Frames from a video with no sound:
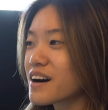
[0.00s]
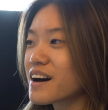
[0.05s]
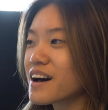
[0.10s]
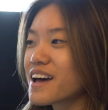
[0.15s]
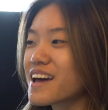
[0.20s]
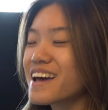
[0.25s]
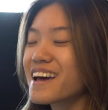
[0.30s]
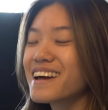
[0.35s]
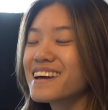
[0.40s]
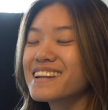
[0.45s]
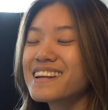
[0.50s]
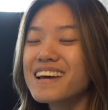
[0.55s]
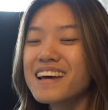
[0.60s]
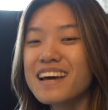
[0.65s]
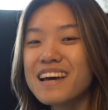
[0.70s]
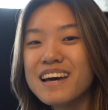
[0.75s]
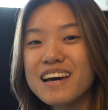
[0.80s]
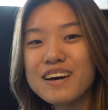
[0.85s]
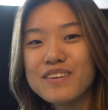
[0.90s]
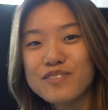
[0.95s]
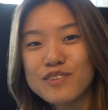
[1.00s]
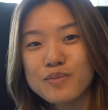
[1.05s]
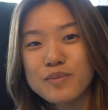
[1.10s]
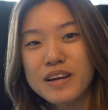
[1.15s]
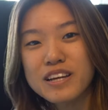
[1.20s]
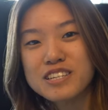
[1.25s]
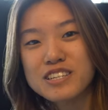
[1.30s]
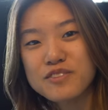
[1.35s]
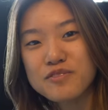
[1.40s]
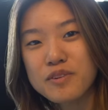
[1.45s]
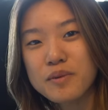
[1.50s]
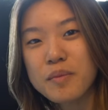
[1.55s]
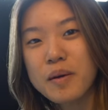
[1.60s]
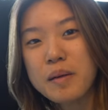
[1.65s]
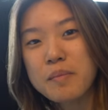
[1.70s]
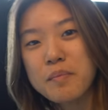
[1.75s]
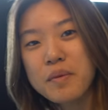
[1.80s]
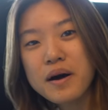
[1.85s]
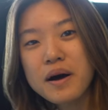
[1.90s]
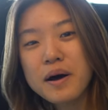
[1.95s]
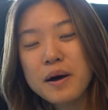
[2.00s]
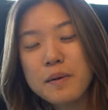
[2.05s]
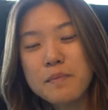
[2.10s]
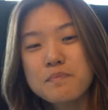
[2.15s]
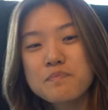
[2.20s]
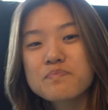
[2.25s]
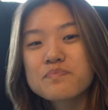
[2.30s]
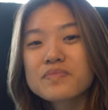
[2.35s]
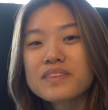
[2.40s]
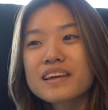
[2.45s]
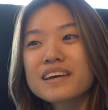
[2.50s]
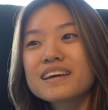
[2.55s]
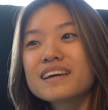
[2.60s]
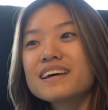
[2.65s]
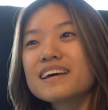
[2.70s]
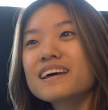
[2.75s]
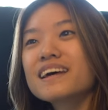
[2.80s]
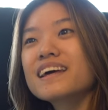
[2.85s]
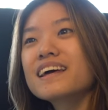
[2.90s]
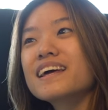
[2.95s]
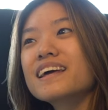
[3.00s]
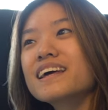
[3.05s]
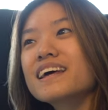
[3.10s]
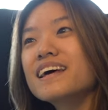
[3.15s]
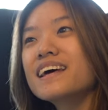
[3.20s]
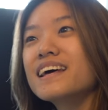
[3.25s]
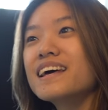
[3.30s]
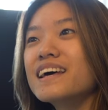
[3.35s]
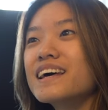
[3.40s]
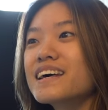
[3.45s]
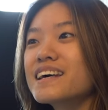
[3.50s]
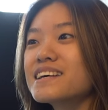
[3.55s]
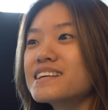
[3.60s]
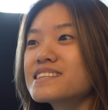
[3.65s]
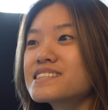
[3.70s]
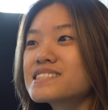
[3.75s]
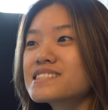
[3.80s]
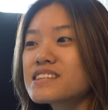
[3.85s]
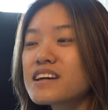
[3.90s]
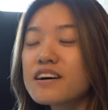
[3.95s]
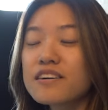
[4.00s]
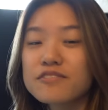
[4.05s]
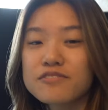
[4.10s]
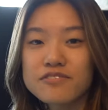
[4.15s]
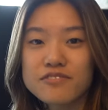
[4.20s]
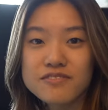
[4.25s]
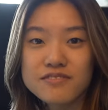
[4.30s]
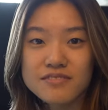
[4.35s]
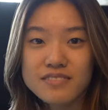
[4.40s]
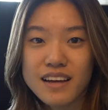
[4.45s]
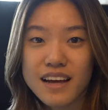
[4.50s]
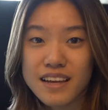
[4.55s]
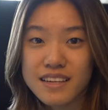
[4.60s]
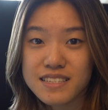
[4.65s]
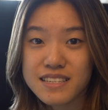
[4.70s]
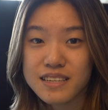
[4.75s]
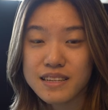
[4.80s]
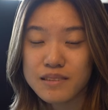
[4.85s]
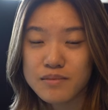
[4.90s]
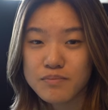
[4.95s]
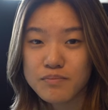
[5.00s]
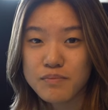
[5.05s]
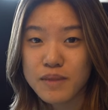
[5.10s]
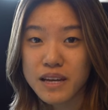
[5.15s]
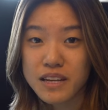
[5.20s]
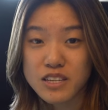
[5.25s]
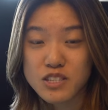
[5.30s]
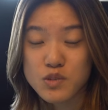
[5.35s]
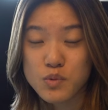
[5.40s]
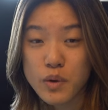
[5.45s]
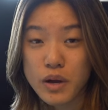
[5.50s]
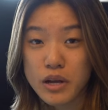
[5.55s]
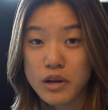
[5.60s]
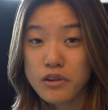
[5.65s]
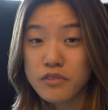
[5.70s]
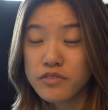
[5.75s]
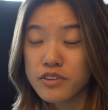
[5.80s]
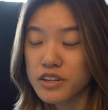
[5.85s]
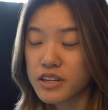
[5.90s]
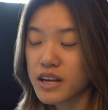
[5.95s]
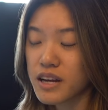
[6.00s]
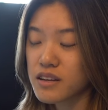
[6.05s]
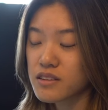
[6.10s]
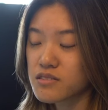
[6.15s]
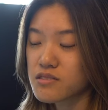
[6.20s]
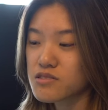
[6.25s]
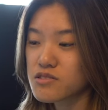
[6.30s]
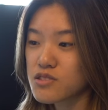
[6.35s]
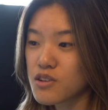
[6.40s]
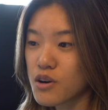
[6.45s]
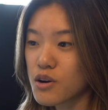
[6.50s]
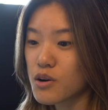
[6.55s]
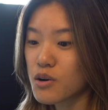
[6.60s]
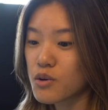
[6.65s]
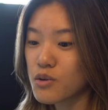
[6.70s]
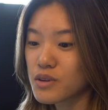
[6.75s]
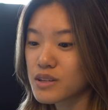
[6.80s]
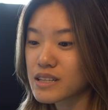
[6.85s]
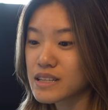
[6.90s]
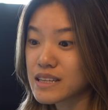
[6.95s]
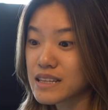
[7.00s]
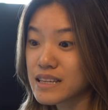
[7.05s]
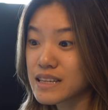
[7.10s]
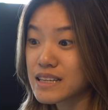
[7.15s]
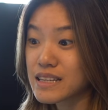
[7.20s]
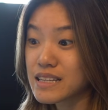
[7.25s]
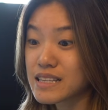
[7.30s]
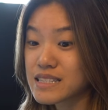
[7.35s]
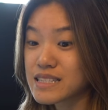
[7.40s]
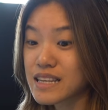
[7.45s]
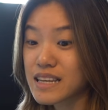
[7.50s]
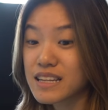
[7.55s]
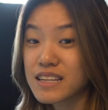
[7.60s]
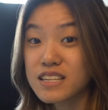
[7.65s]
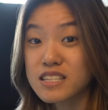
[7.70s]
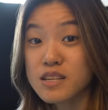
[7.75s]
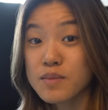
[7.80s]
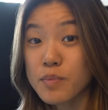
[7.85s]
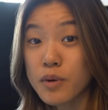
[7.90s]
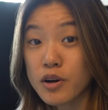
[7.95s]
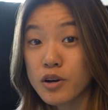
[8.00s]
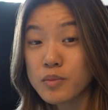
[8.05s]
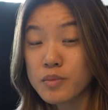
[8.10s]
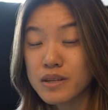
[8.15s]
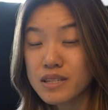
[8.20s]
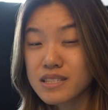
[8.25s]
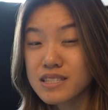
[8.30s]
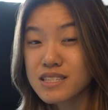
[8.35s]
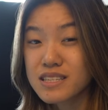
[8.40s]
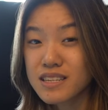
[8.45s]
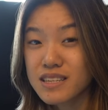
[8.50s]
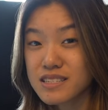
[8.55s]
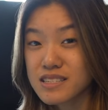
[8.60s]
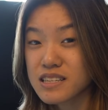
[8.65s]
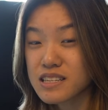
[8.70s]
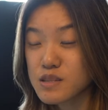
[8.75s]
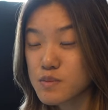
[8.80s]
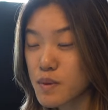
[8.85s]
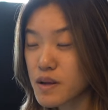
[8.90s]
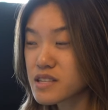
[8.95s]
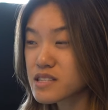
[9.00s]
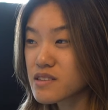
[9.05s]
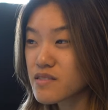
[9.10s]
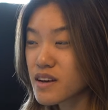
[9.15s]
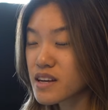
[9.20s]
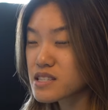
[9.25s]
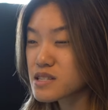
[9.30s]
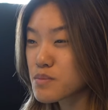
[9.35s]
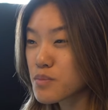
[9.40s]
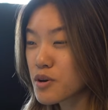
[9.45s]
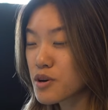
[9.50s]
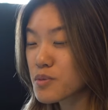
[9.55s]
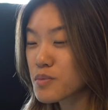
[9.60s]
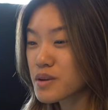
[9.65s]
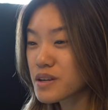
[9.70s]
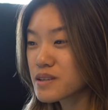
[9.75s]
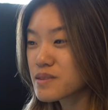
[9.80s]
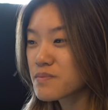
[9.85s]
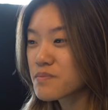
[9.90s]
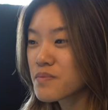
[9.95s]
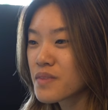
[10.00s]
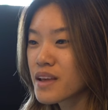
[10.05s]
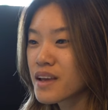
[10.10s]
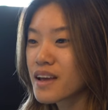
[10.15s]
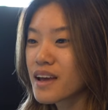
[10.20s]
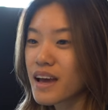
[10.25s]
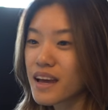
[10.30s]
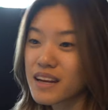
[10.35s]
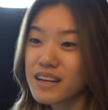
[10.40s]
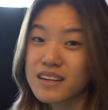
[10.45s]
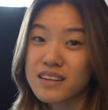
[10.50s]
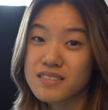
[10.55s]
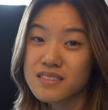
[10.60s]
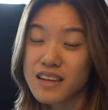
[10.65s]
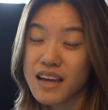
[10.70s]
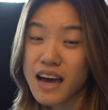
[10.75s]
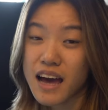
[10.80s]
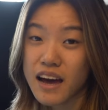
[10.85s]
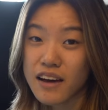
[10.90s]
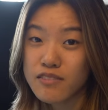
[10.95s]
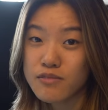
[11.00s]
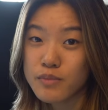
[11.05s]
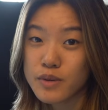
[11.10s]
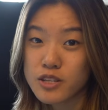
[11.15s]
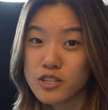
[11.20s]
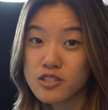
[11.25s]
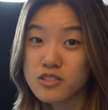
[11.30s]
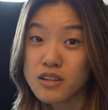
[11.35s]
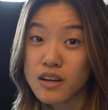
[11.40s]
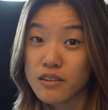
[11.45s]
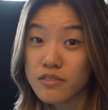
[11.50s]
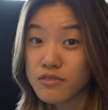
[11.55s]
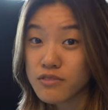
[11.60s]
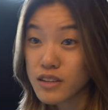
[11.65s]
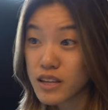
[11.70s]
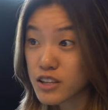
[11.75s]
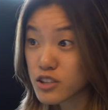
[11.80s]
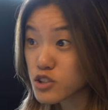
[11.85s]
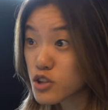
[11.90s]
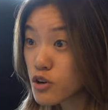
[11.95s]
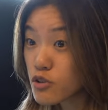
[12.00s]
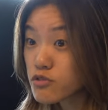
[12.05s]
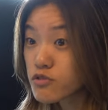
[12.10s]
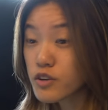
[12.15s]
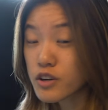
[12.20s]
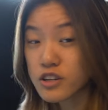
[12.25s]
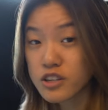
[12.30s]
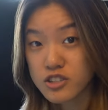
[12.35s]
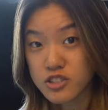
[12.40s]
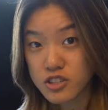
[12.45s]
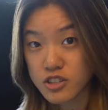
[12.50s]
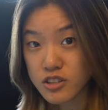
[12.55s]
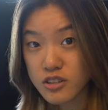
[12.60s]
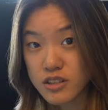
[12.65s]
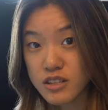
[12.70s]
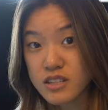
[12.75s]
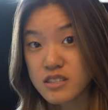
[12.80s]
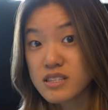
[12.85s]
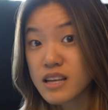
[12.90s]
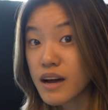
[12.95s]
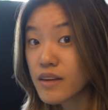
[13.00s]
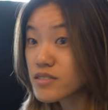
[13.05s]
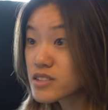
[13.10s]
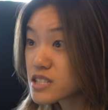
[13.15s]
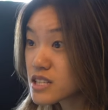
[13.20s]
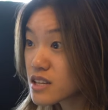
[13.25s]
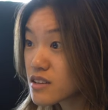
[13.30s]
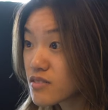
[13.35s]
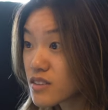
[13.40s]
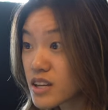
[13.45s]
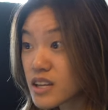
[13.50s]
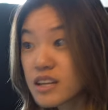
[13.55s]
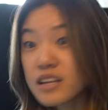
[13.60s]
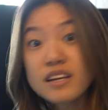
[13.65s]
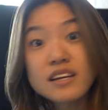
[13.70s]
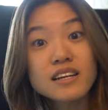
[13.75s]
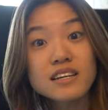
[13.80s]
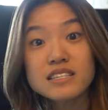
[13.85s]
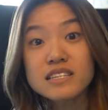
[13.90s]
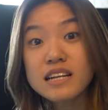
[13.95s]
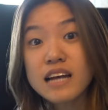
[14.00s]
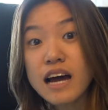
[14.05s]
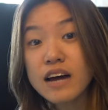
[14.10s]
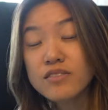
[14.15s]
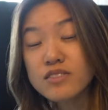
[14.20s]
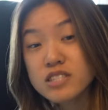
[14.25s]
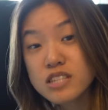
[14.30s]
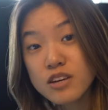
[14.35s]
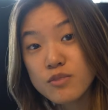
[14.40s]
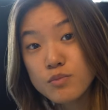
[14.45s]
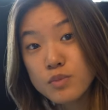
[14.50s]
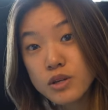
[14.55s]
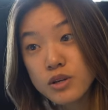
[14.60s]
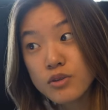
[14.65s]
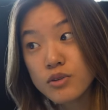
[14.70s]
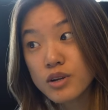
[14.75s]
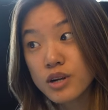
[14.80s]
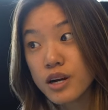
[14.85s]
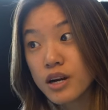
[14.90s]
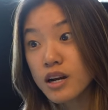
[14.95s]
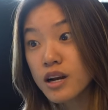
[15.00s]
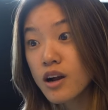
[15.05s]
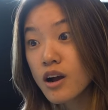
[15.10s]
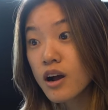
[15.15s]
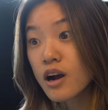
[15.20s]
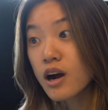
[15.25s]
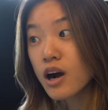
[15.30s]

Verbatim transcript: on information from my mom, his stuff hasn't made its way over yet. So he is in his apartment, his expensive ass apartment, and he doesn't have much stuff like no furniture. He doesn't have a TV, he doesn't have his computer.